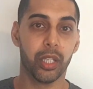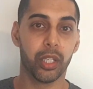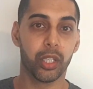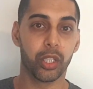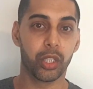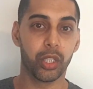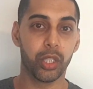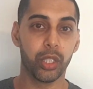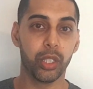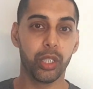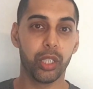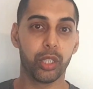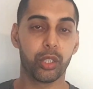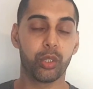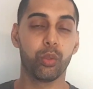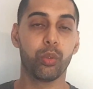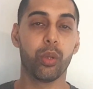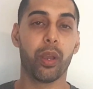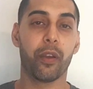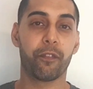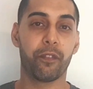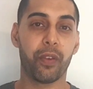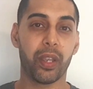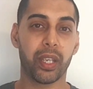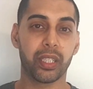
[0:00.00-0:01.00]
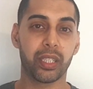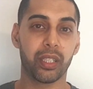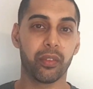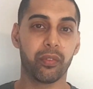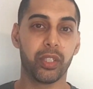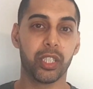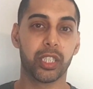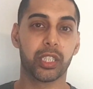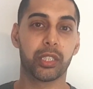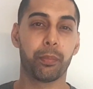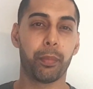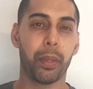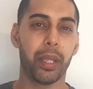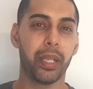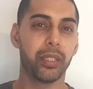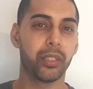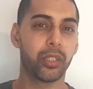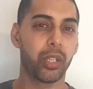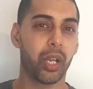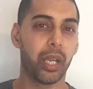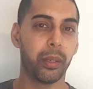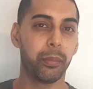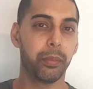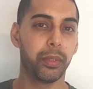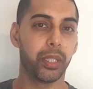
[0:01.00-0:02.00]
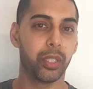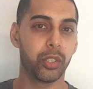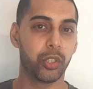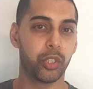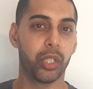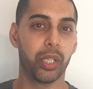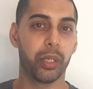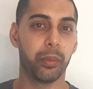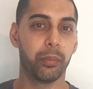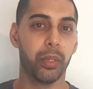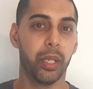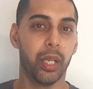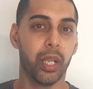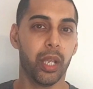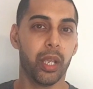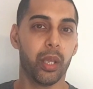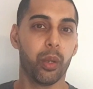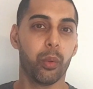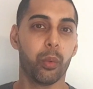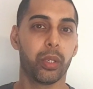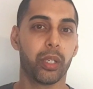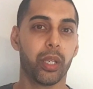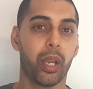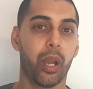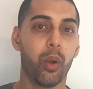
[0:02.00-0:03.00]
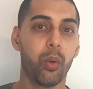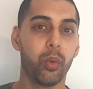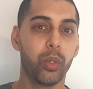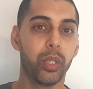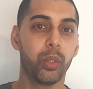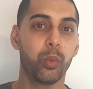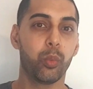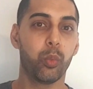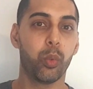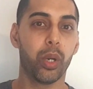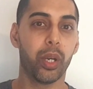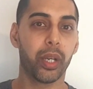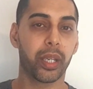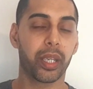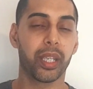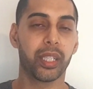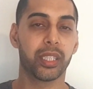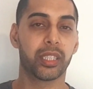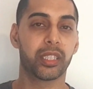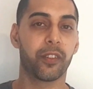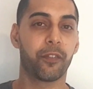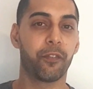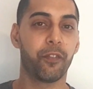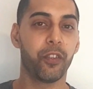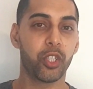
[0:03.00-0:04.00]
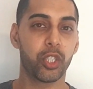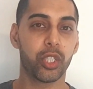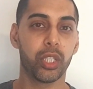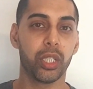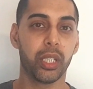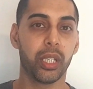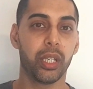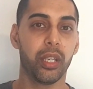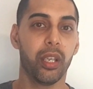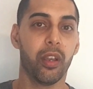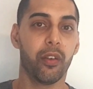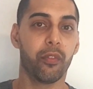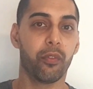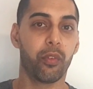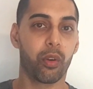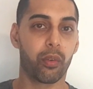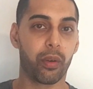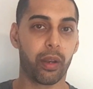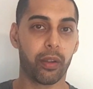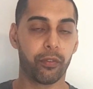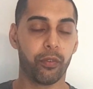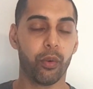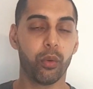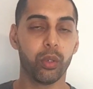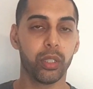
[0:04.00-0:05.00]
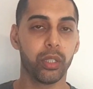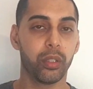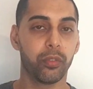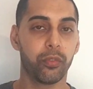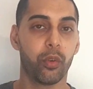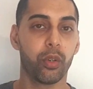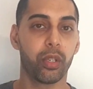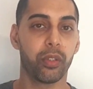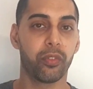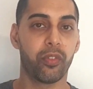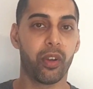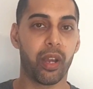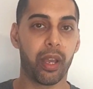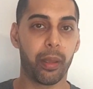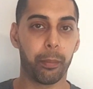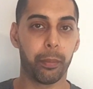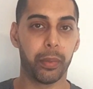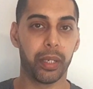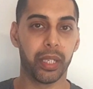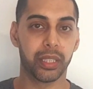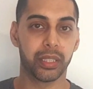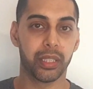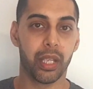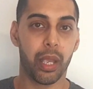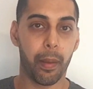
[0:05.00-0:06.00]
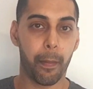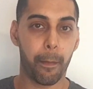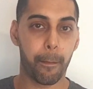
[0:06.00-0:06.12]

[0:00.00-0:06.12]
You need to effectively spend time in the gym where you're only only working sufficiently for around 40 to 45 minutes,